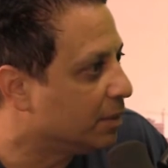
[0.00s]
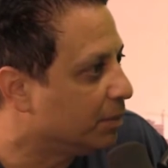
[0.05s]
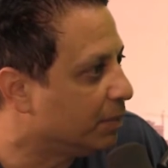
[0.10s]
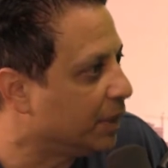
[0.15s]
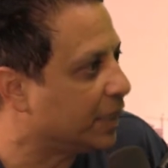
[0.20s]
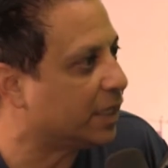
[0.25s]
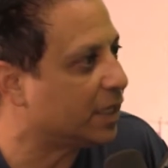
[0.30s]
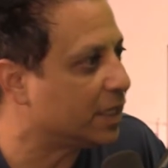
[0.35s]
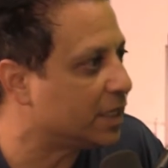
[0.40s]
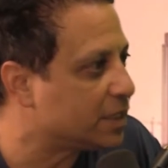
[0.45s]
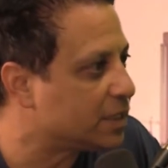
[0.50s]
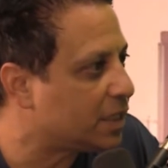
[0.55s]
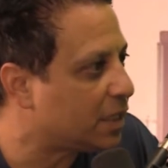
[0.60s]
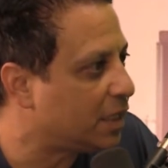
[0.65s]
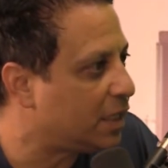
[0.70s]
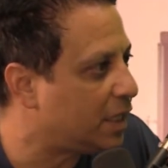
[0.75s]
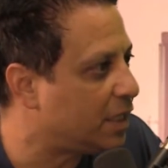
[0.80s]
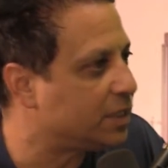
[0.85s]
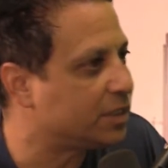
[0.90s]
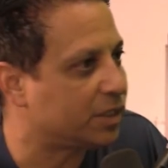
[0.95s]
because
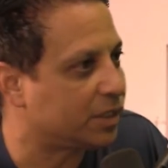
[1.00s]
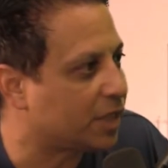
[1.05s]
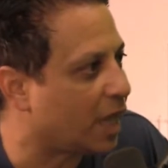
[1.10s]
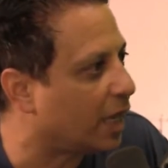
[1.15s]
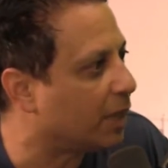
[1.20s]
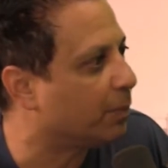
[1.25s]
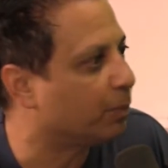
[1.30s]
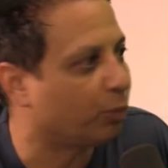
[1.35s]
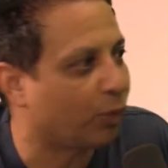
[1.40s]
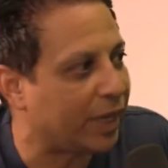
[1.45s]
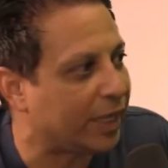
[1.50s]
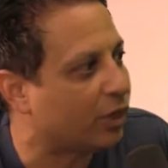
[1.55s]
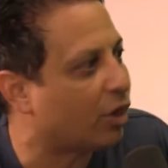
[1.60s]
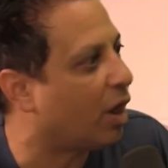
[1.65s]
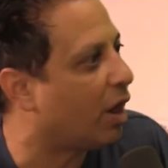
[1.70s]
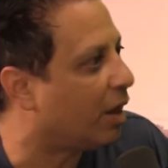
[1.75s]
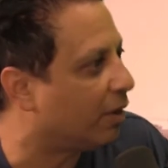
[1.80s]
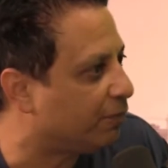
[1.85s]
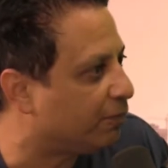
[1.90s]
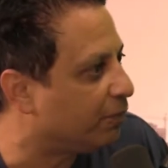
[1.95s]
he's got to break
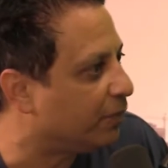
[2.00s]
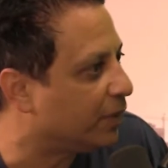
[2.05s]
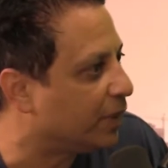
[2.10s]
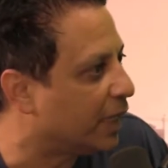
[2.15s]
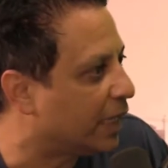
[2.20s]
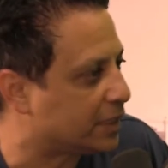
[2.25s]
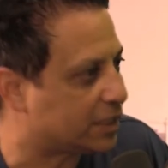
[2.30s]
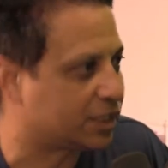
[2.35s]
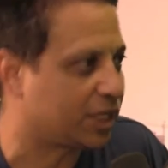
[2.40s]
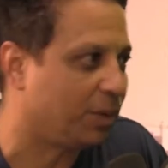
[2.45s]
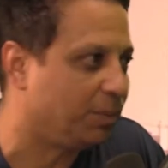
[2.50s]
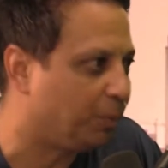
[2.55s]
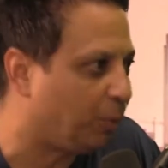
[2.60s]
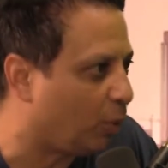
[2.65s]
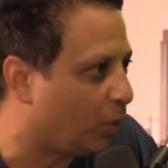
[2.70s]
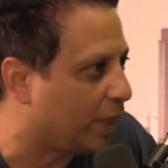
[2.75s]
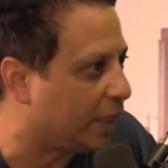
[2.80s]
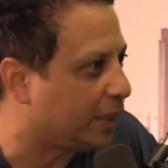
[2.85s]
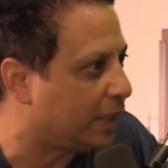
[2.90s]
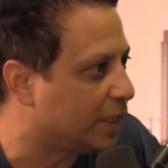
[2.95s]
off at some
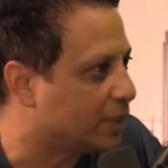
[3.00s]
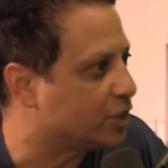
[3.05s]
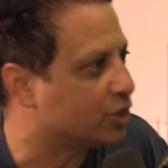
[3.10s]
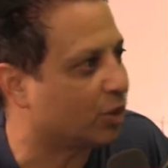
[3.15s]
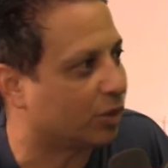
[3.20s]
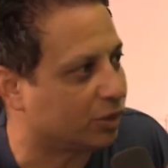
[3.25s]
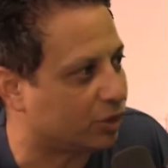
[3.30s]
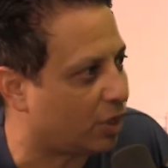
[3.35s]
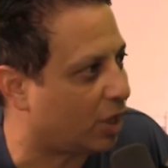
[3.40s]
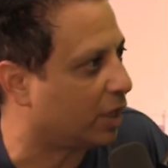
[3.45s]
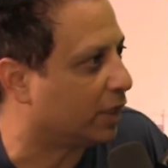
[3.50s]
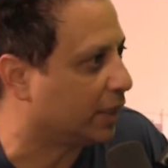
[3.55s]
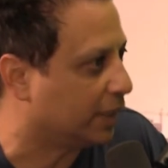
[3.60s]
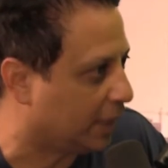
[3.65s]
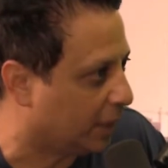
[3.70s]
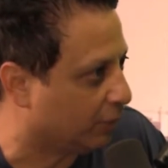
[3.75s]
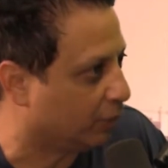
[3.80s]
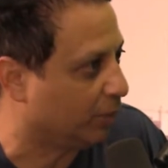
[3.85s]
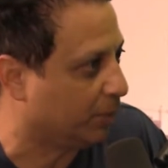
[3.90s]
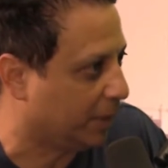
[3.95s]
point and start talking
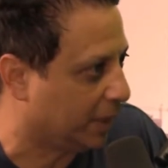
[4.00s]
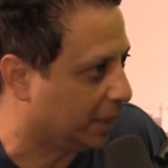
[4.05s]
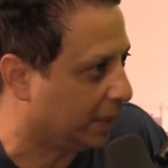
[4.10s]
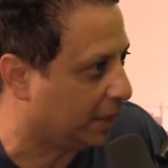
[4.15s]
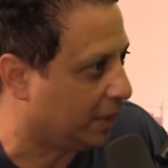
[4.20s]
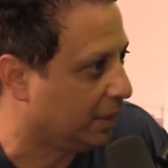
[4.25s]
to everybody.